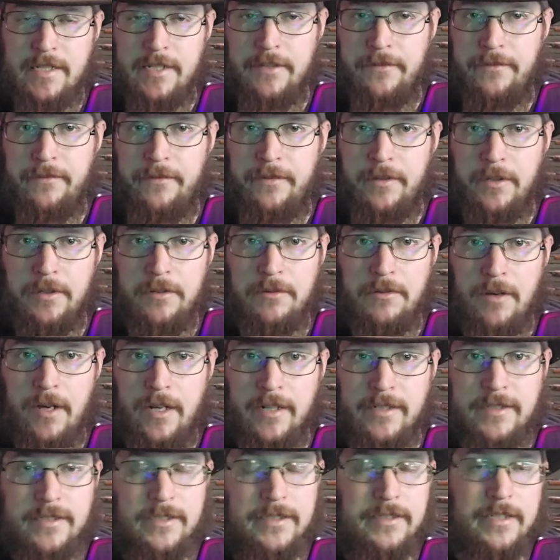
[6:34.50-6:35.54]
if you
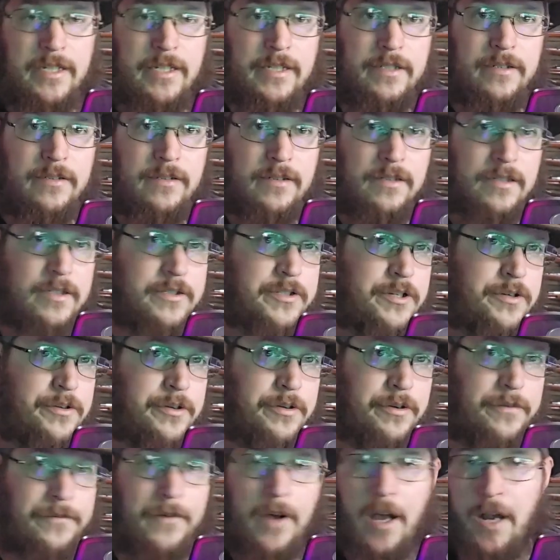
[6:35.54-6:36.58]
honestly didn't, unless you're
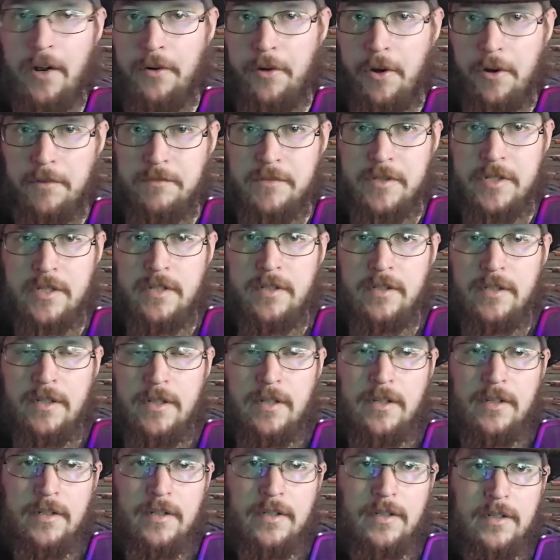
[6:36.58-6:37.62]
new to firearms.
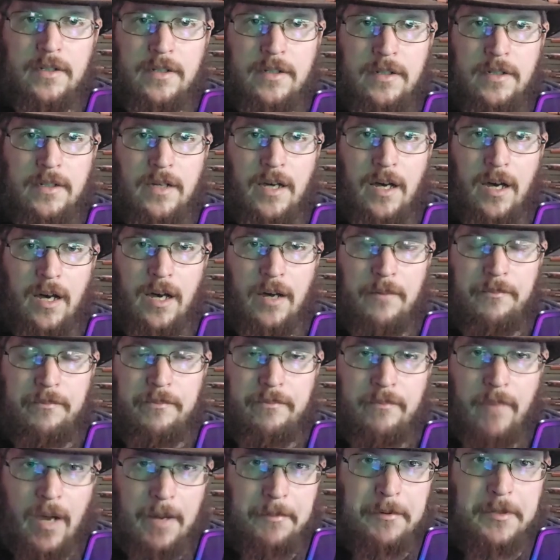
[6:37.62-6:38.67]

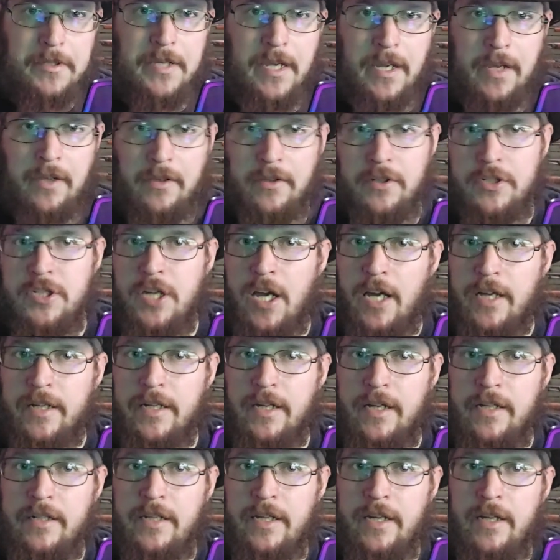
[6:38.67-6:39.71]
My particular
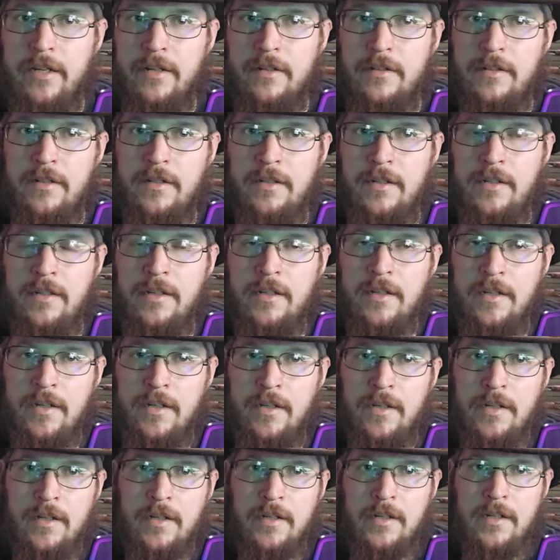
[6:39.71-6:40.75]
shotgun here
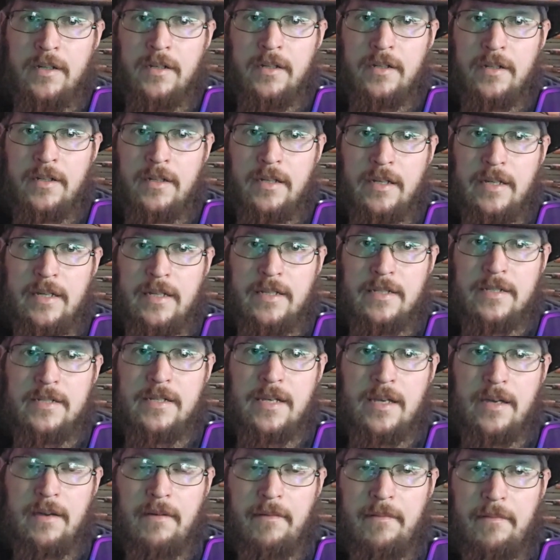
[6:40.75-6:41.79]
is
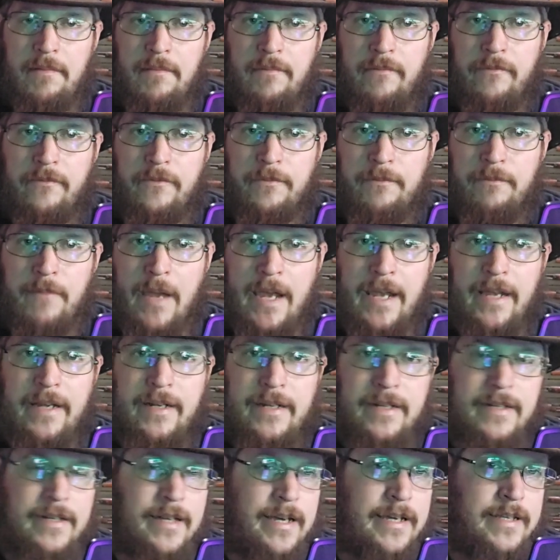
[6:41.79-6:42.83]
made
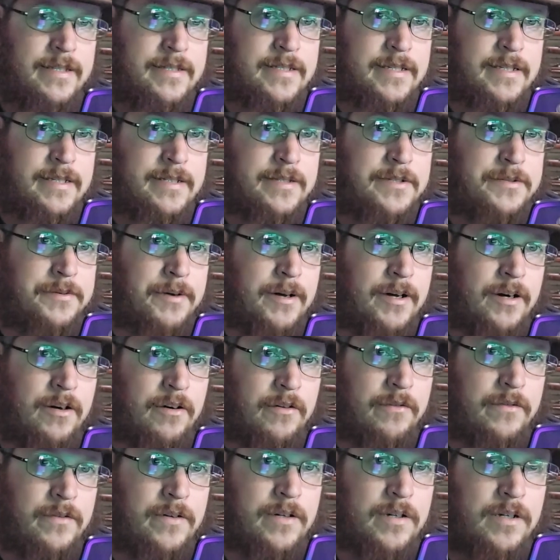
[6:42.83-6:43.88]
in
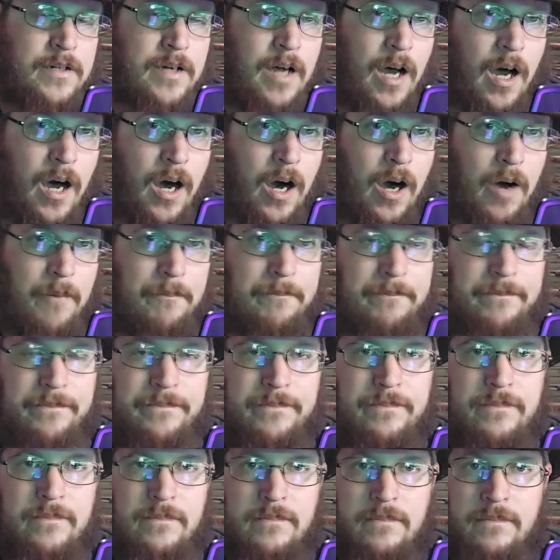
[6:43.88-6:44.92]
1912.
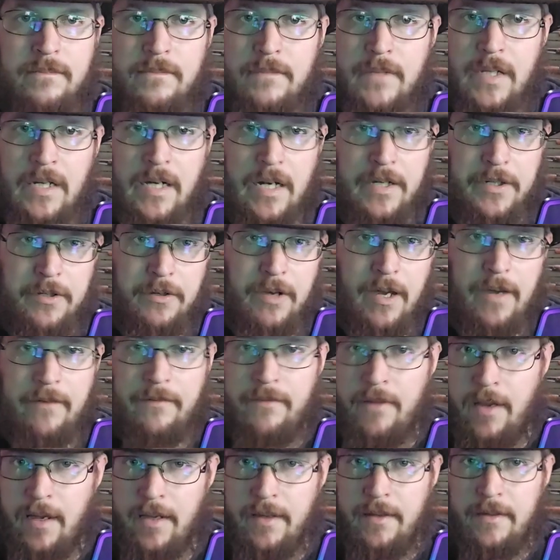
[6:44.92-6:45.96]
And I do
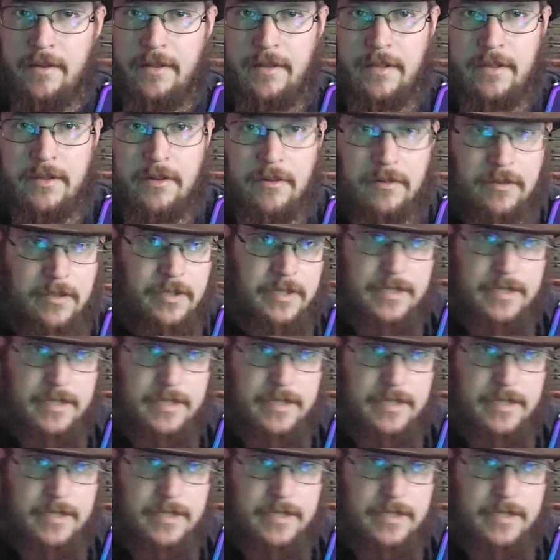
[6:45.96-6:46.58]
have, you've only